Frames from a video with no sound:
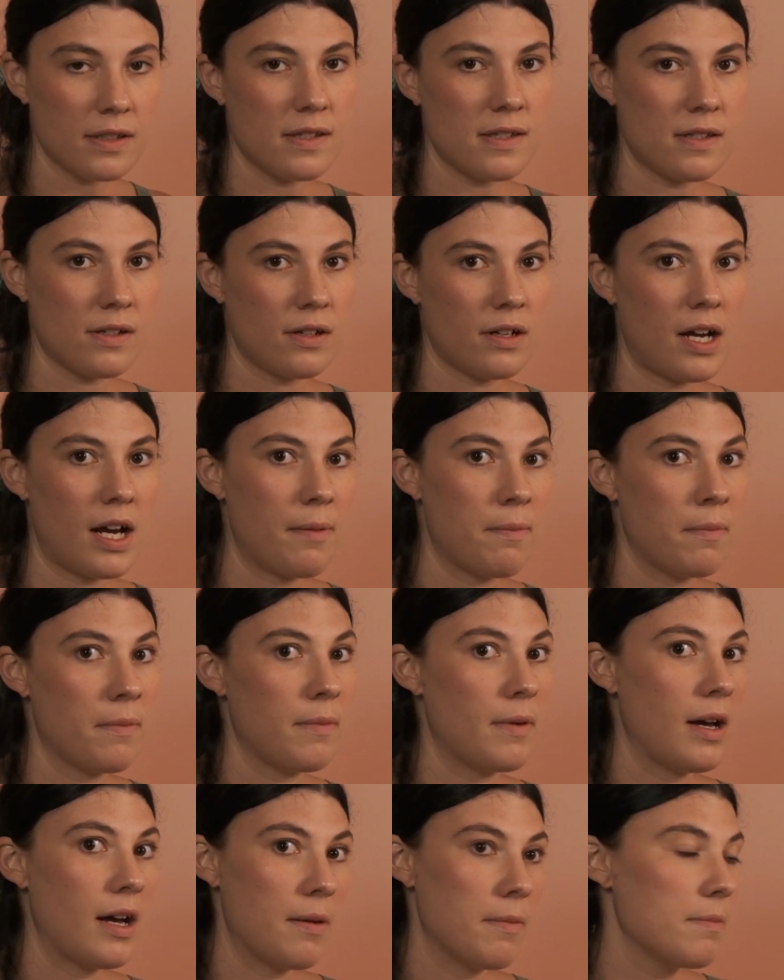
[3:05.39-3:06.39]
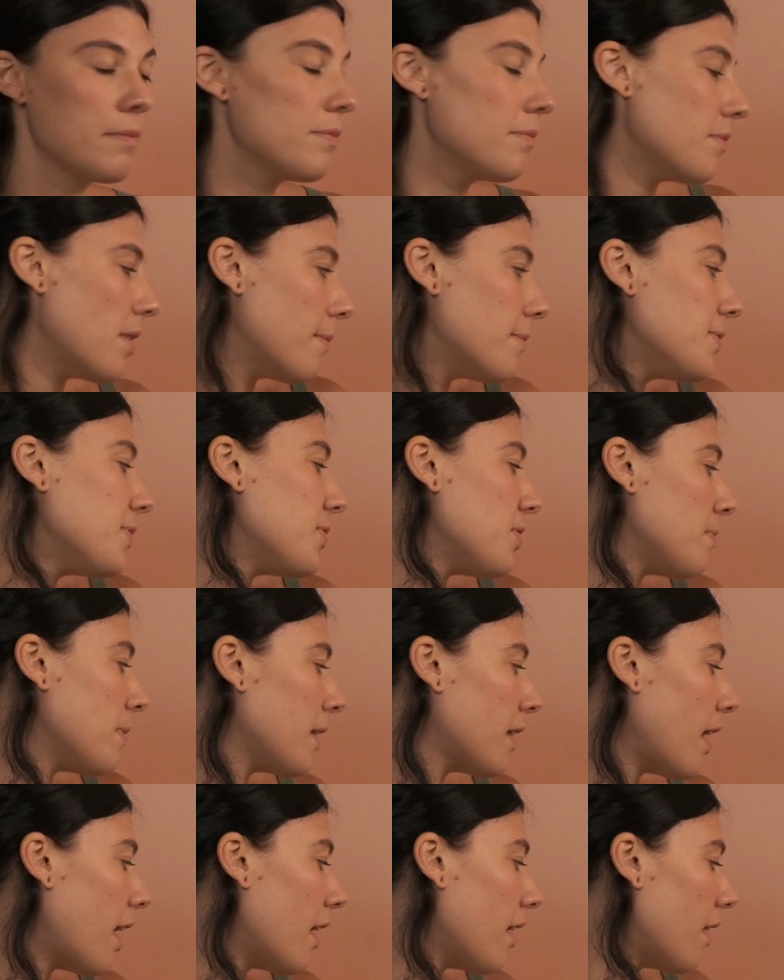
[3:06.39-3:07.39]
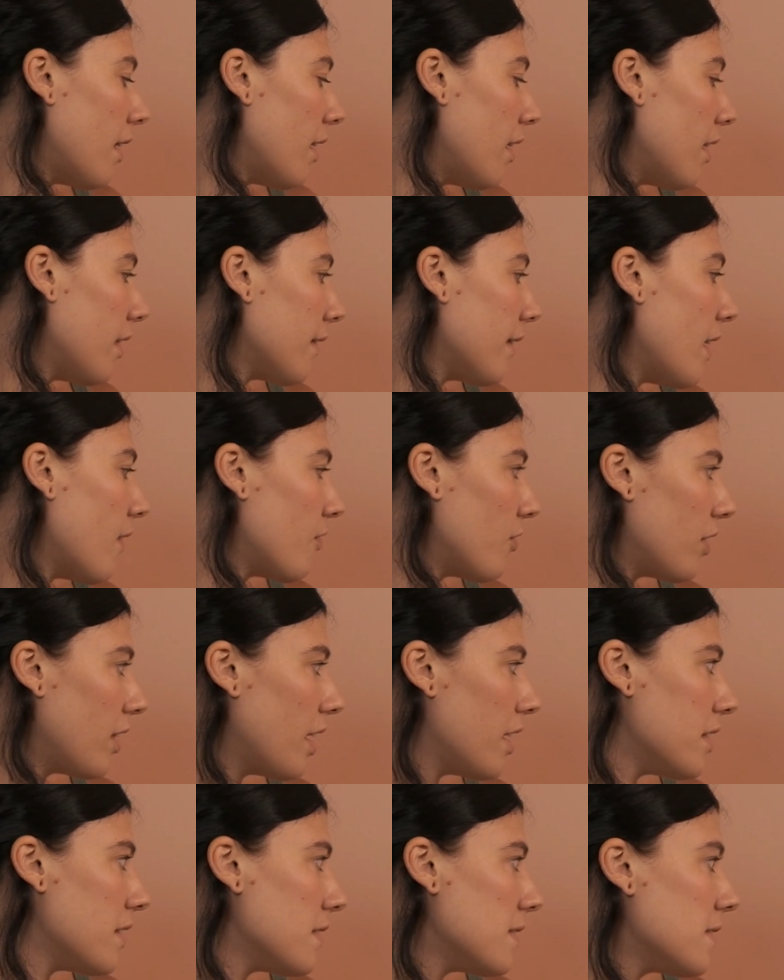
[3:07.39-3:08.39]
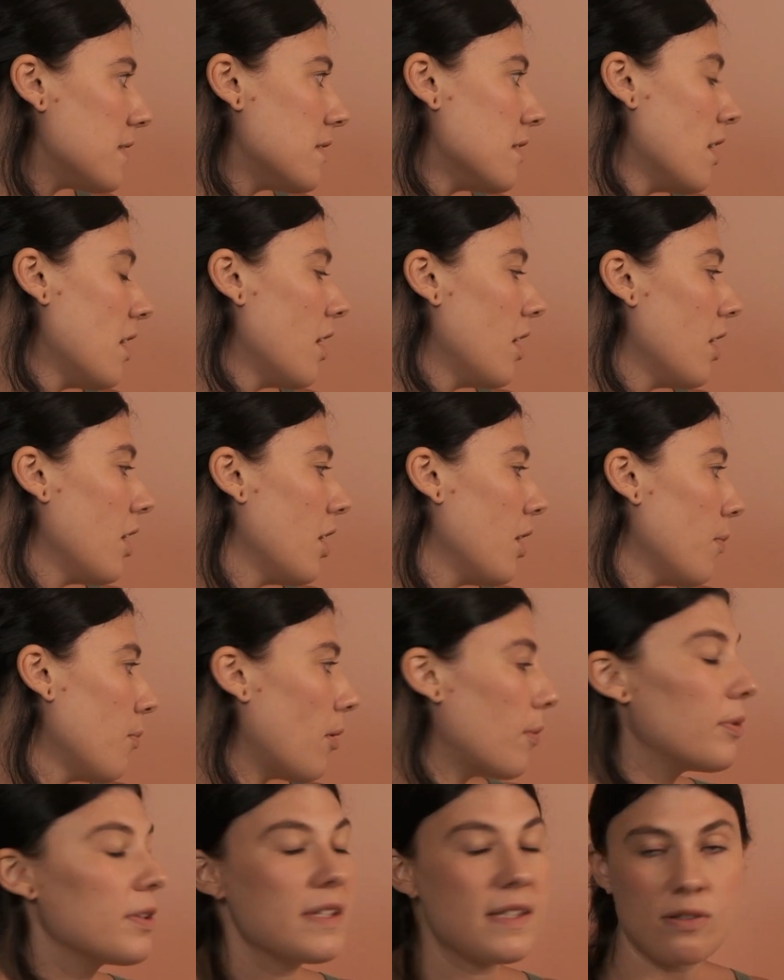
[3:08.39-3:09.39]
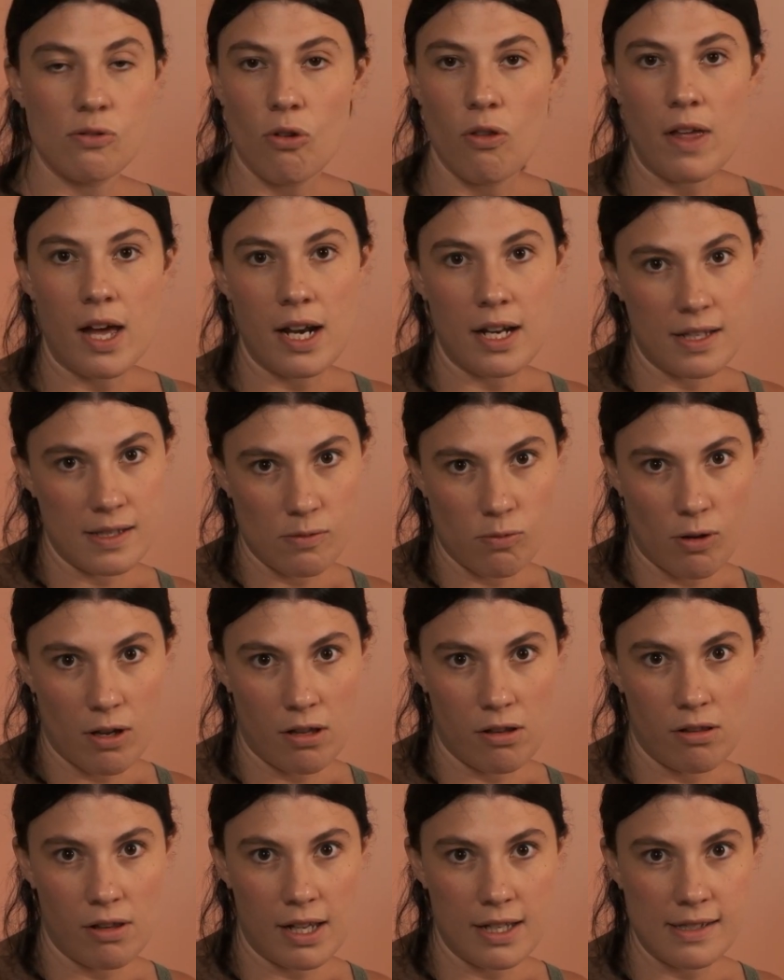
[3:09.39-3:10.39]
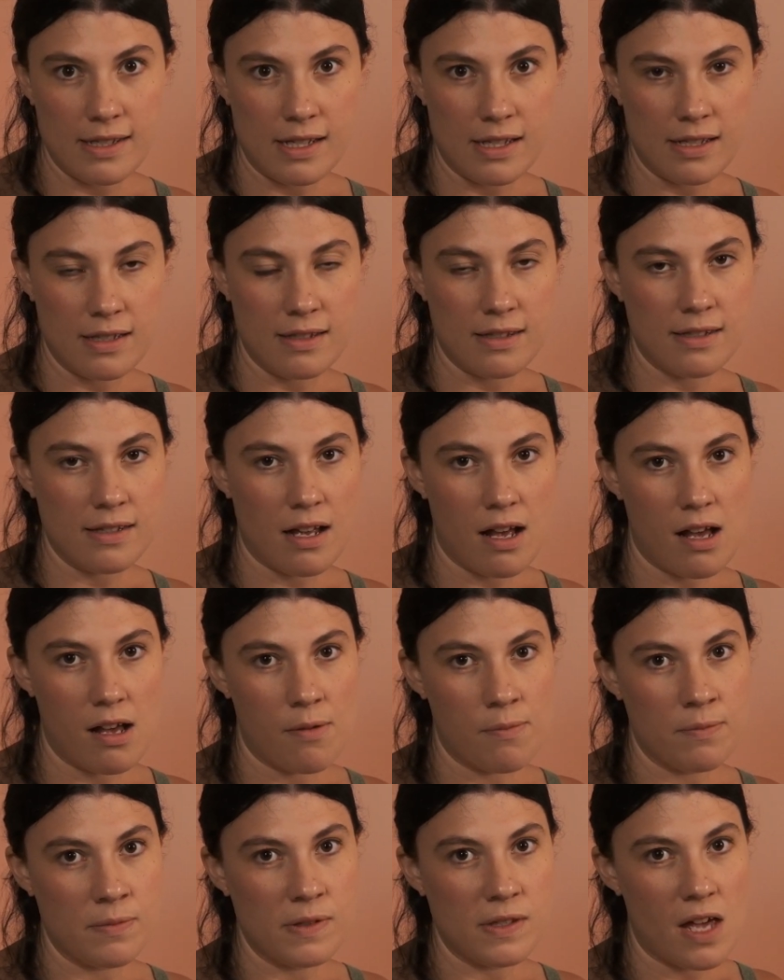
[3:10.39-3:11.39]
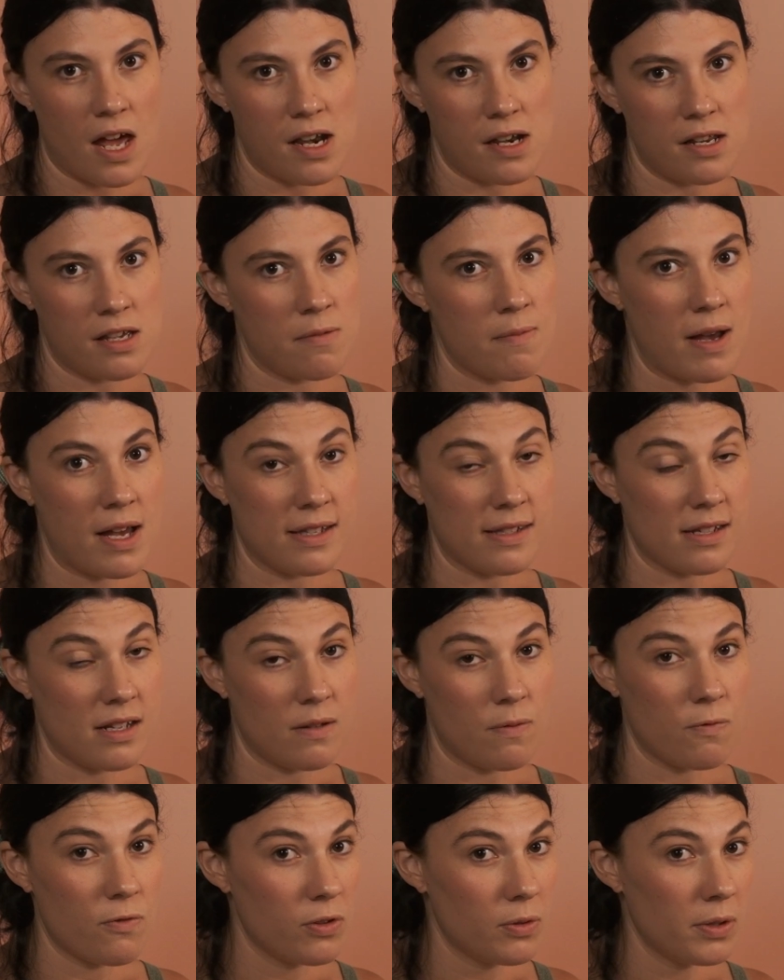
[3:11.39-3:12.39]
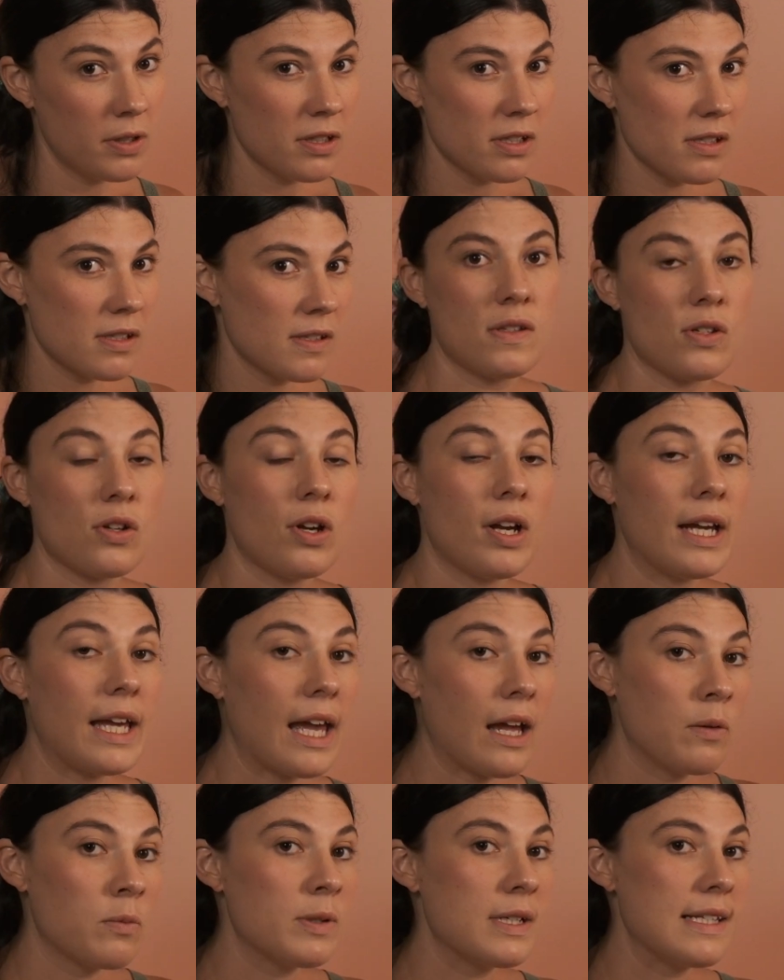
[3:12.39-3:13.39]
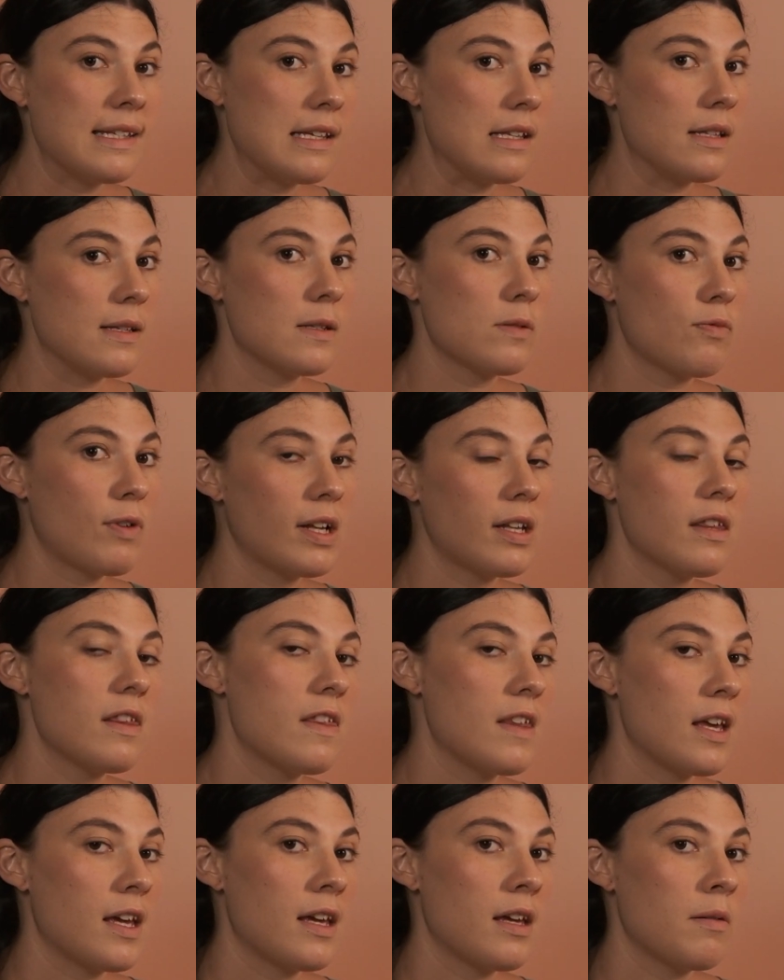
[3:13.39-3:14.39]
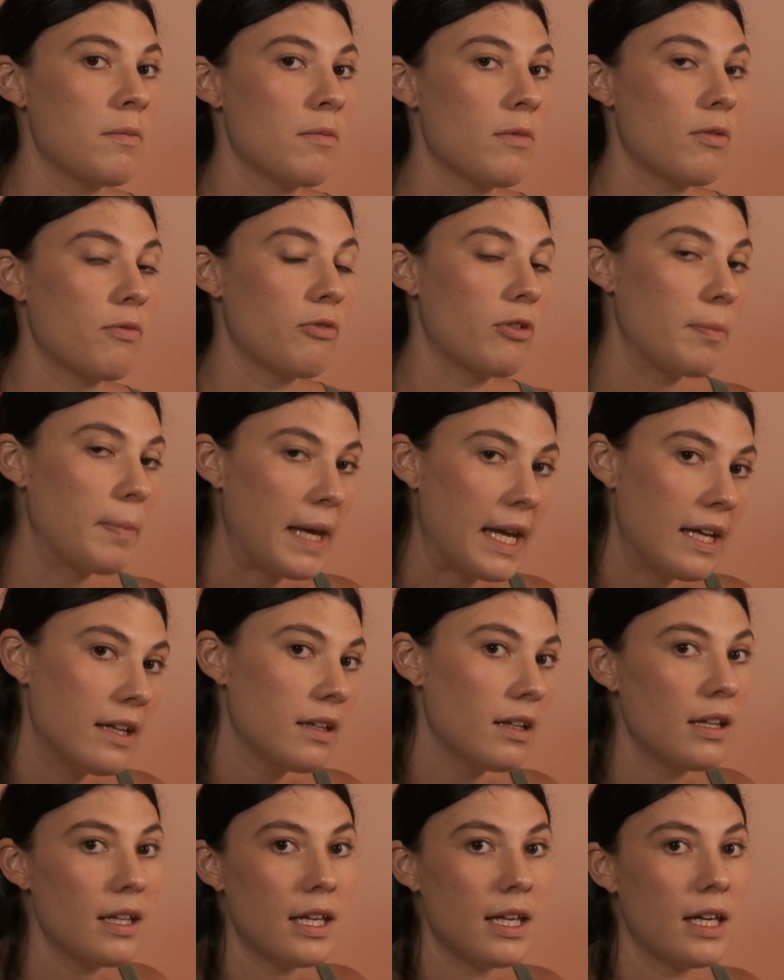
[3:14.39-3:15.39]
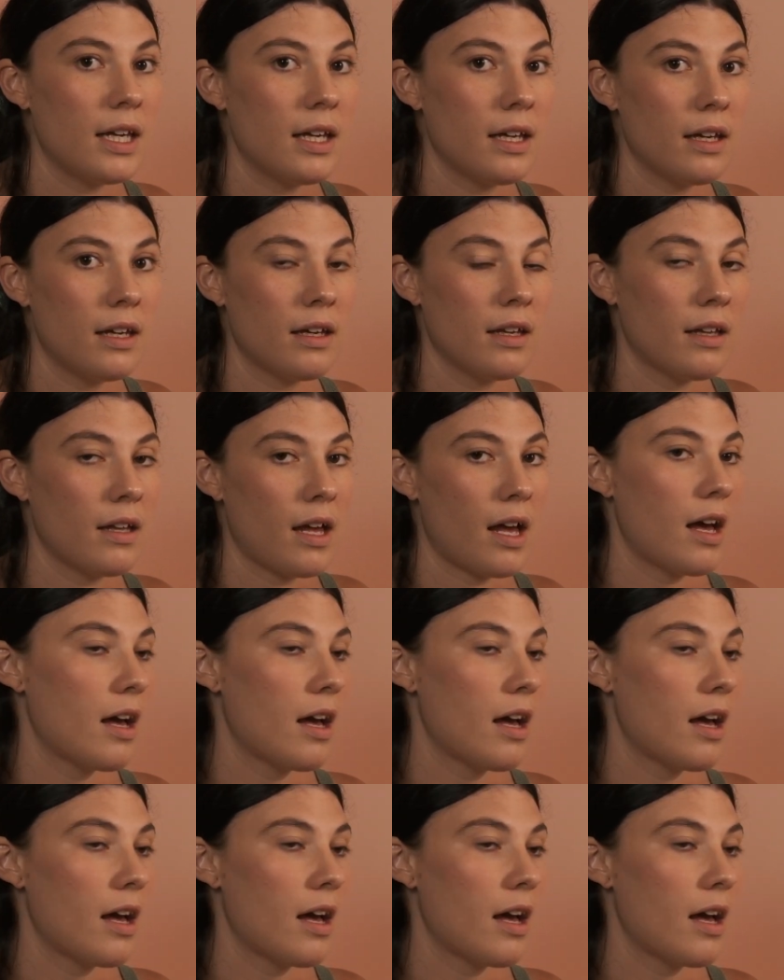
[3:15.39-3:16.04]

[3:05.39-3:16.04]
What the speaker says: So I'm assuming that Kevin Landers probably saw that as well, as he's cited him as an influence. So again, we see this red theme repeated here.